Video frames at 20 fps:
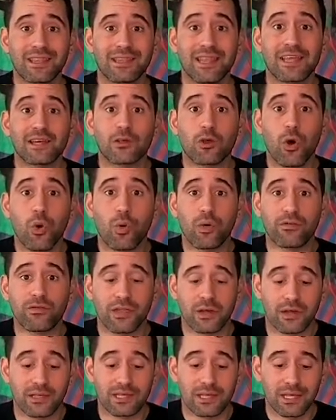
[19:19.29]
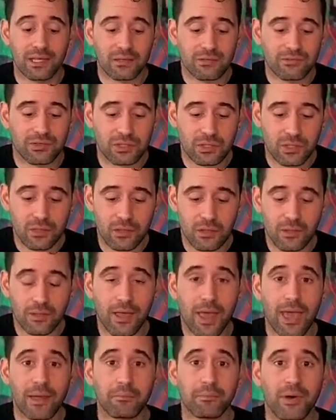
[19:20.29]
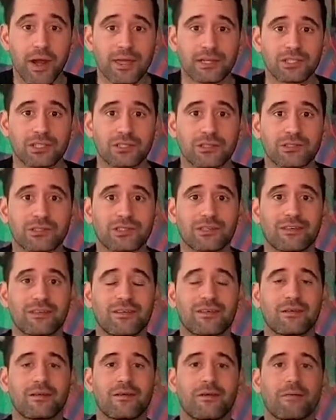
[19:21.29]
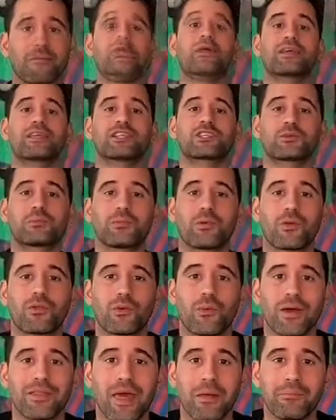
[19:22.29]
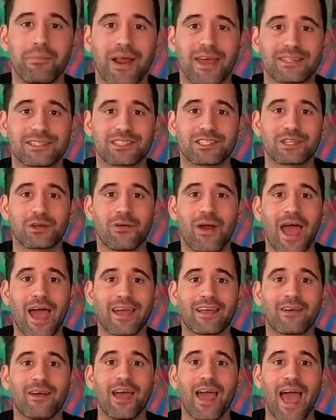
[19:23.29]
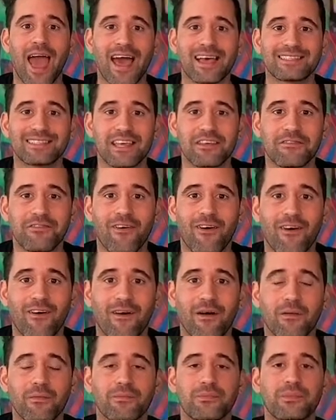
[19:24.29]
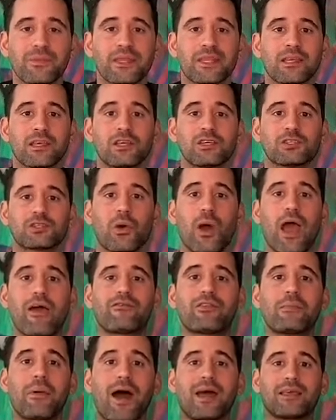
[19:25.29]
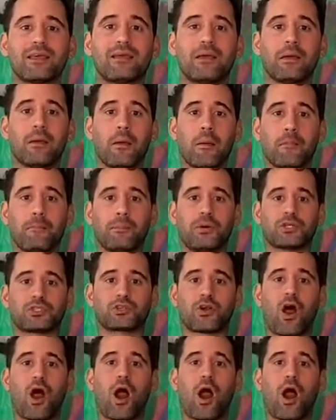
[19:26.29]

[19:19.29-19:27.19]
let go of their leaves and branches. We're gonna explore the way that branches crack as they fall. So everybody, put